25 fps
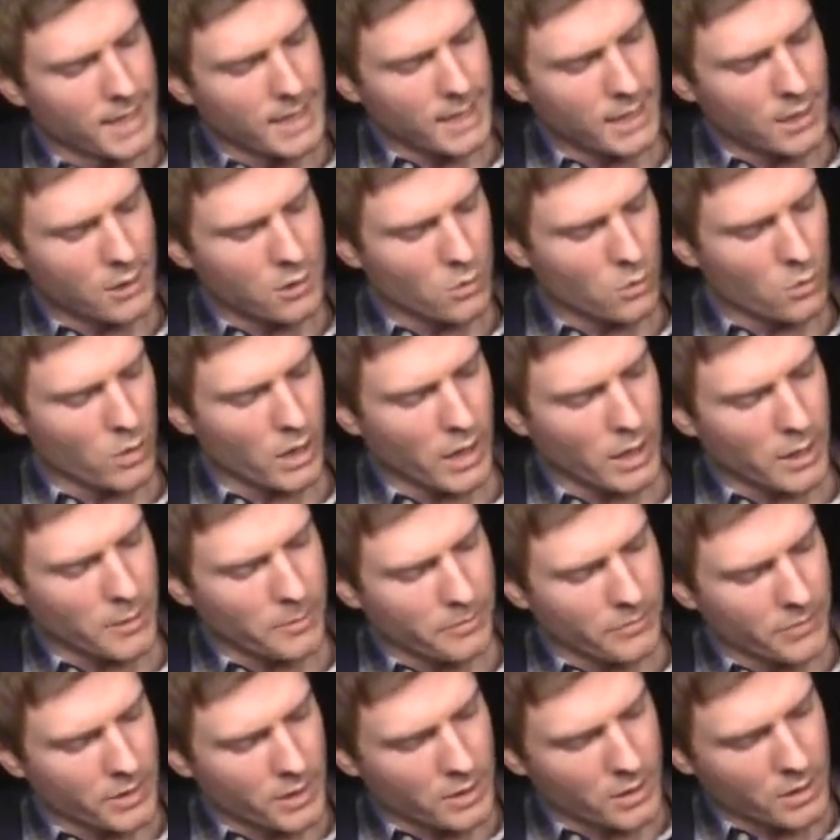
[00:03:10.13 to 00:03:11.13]
Either
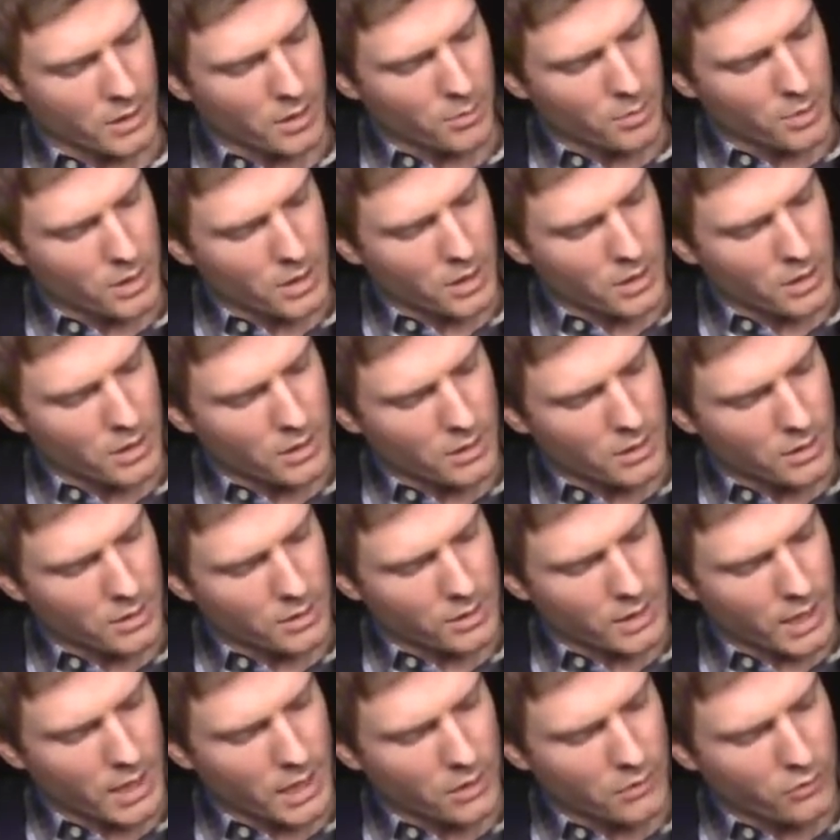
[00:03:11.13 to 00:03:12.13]
way, it's going to be the
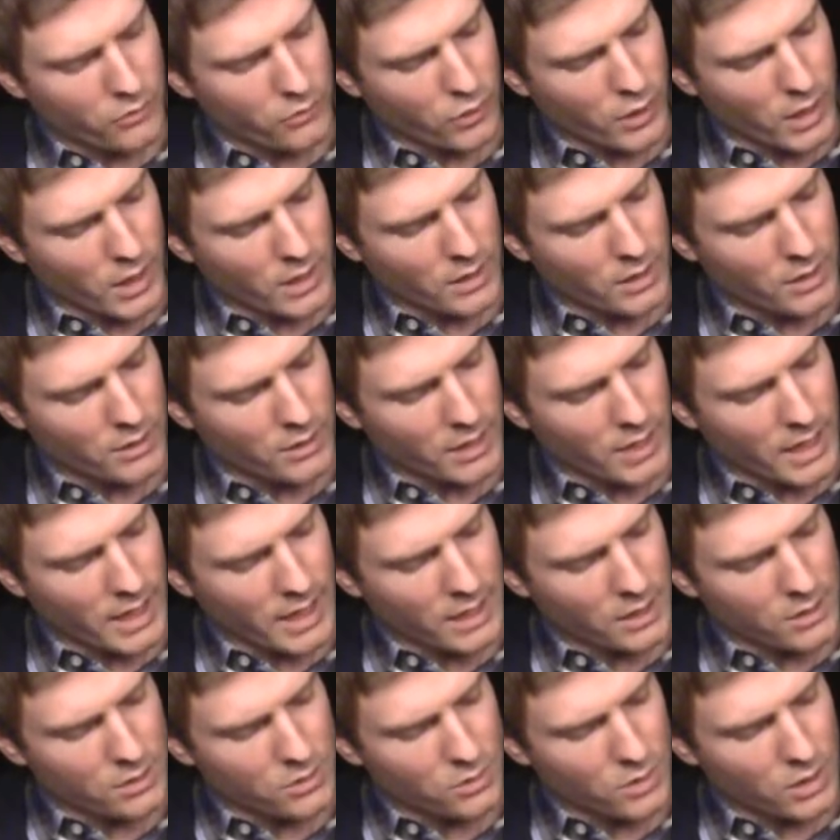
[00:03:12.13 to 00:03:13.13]
2nd fret on the
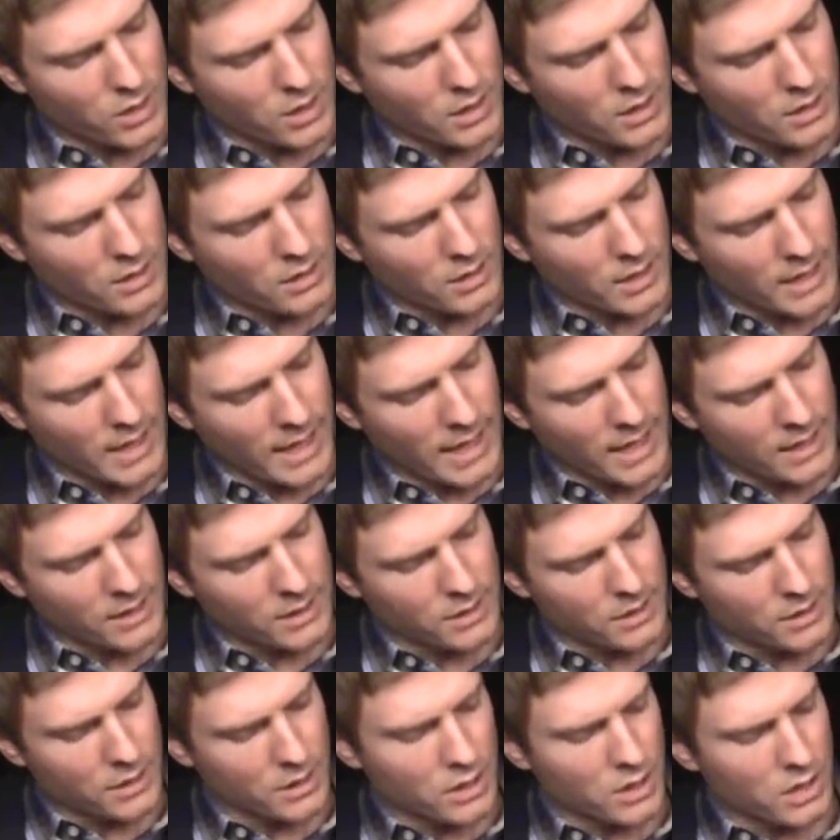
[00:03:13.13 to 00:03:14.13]
A string
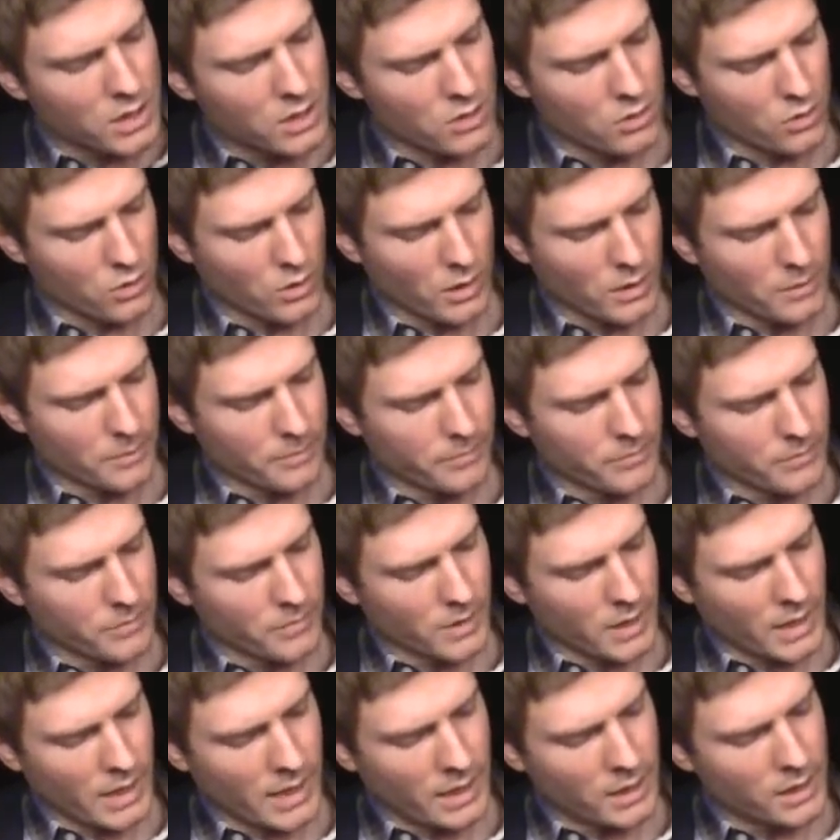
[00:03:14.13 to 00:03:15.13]
and the D string.
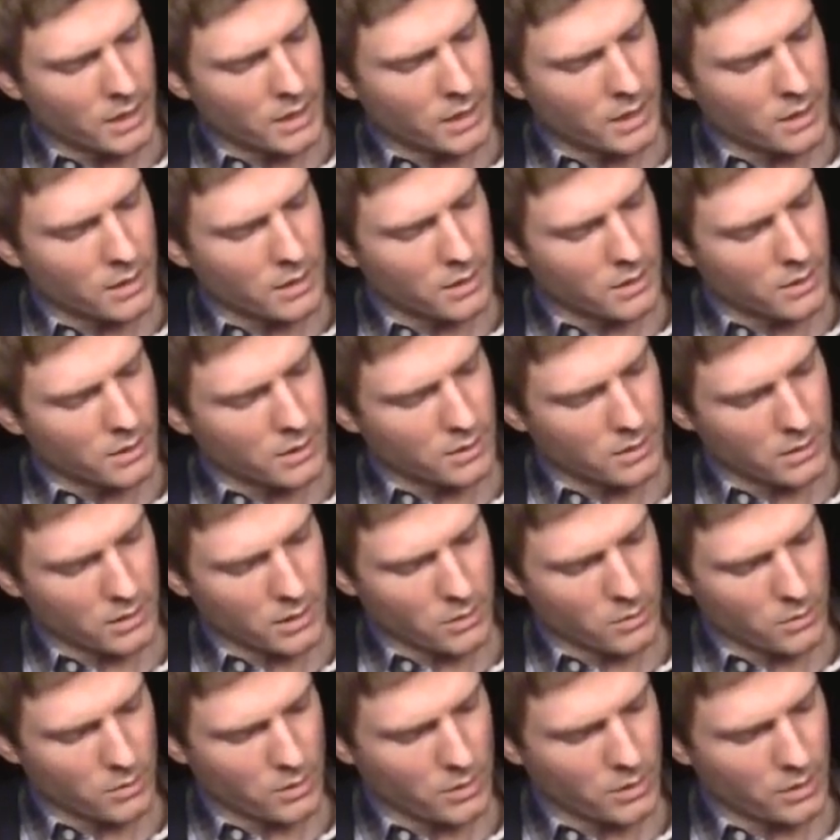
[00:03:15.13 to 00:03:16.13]
And then
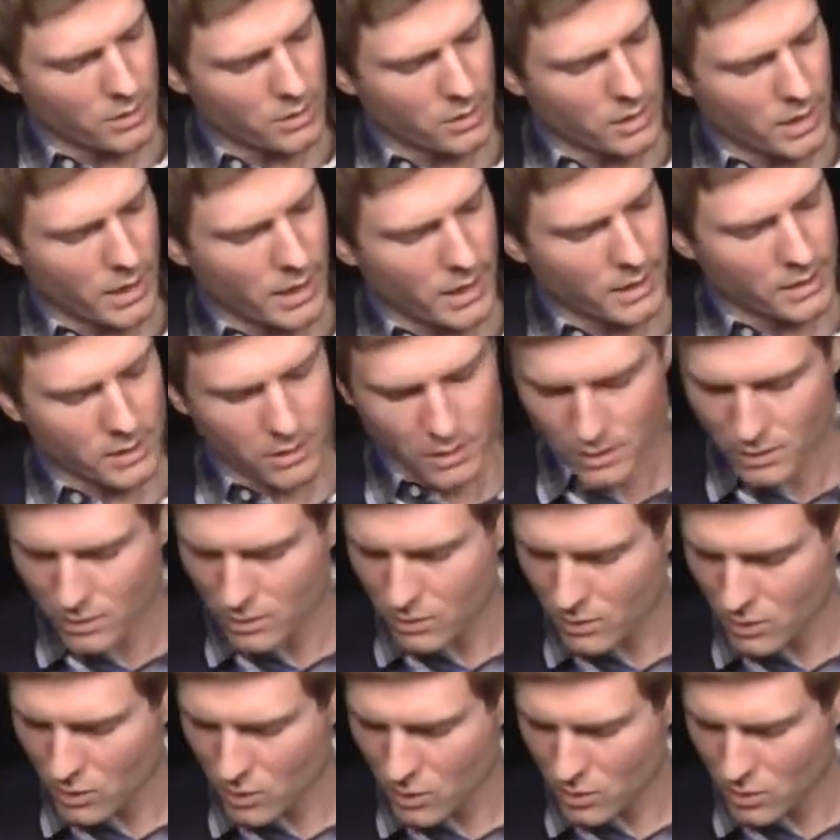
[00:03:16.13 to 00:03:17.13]
this one is nice because
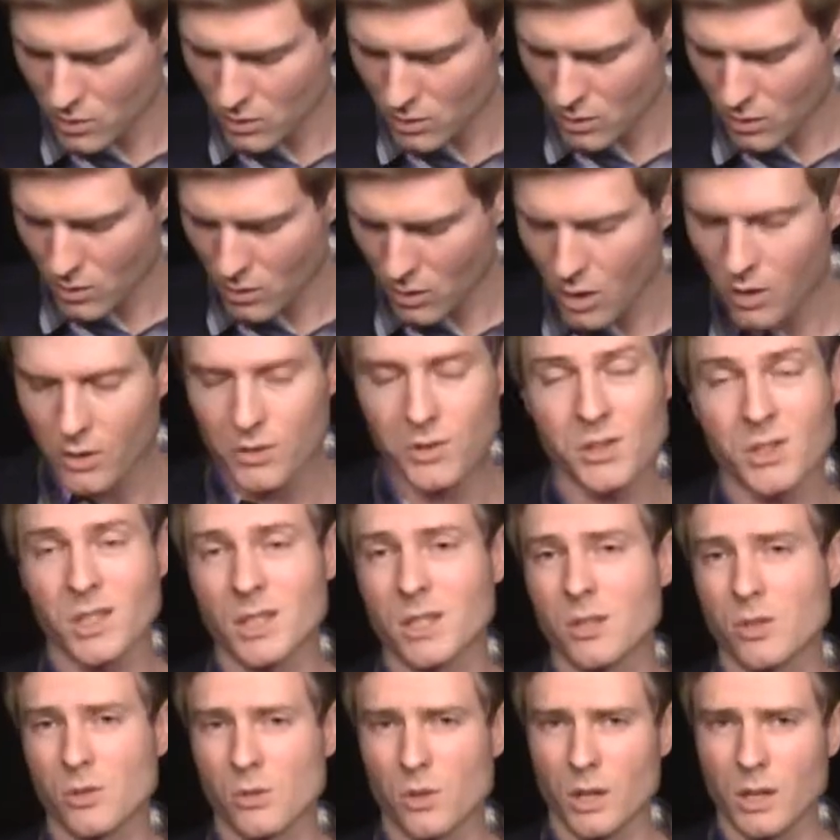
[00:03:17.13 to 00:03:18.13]
you can just go all
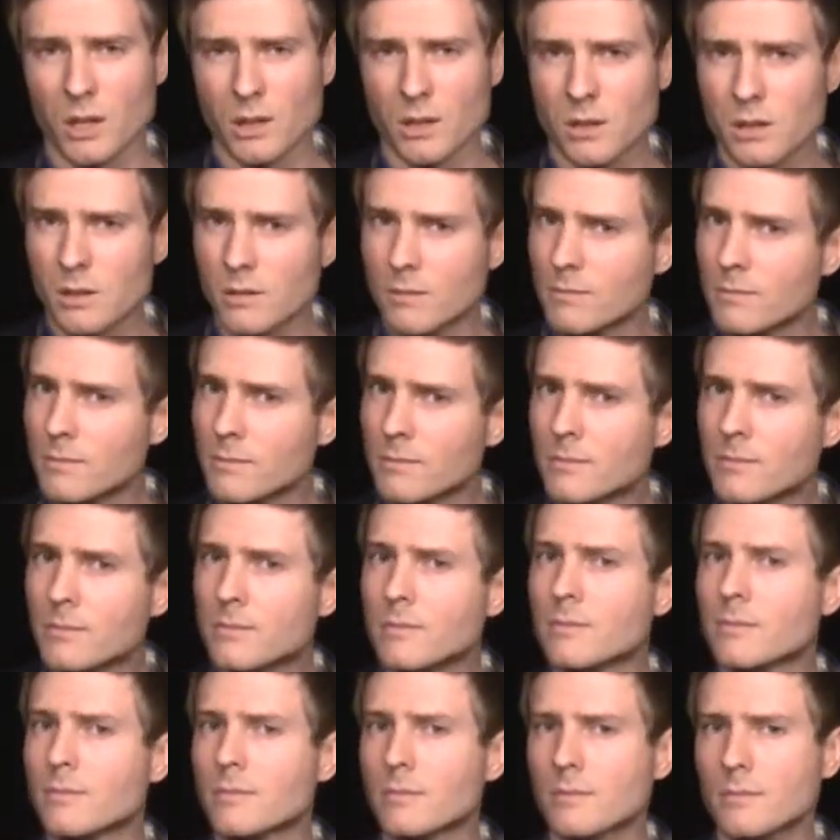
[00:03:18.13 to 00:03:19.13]
6 strings
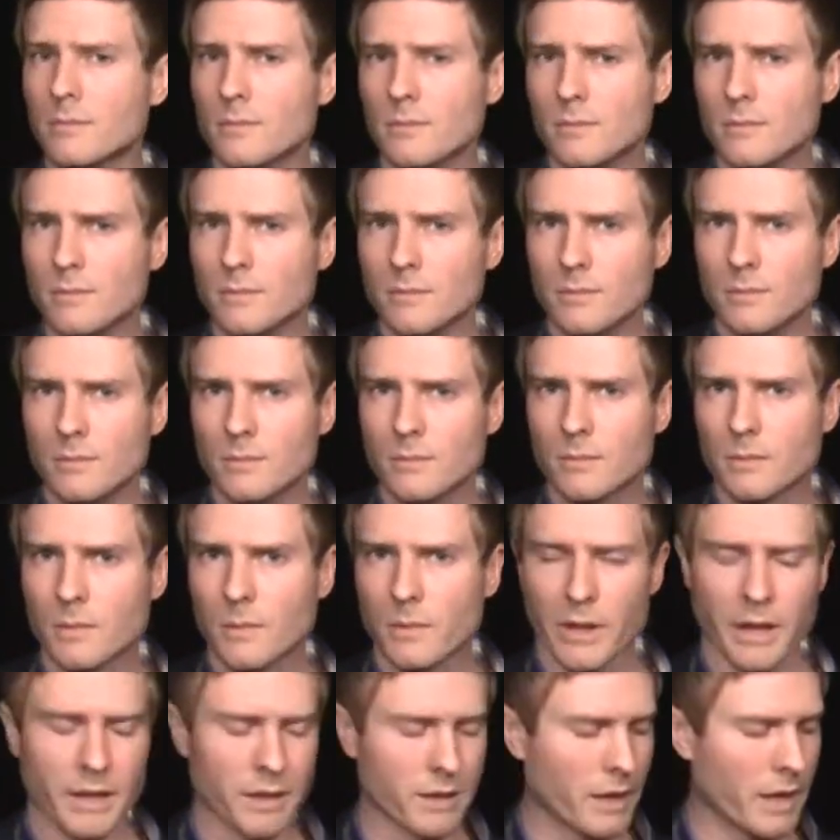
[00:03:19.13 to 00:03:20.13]

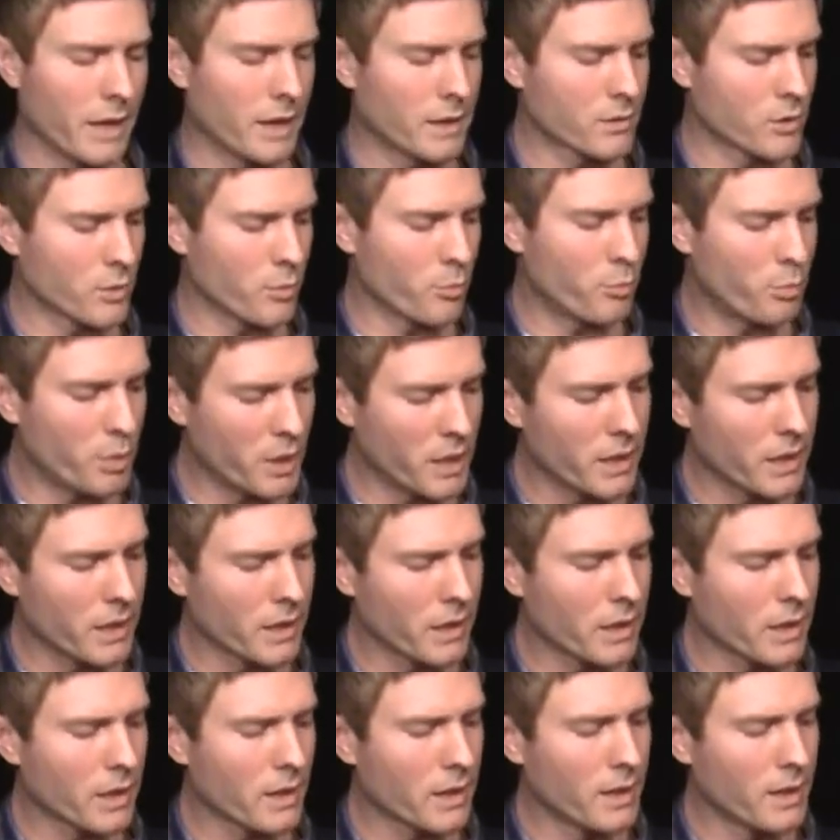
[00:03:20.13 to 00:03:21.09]
like that. It's a big